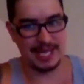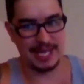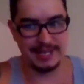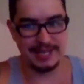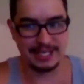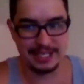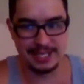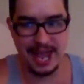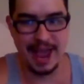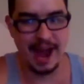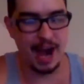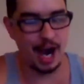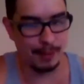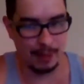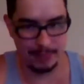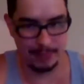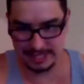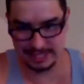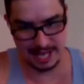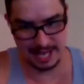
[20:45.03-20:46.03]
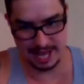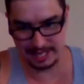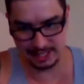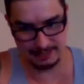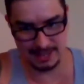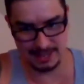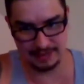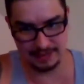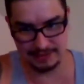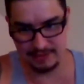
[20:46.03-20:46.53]
these terrible mistakes
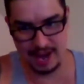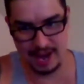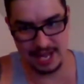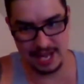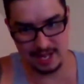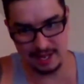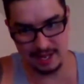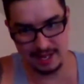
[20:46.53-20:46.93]
mid-fight.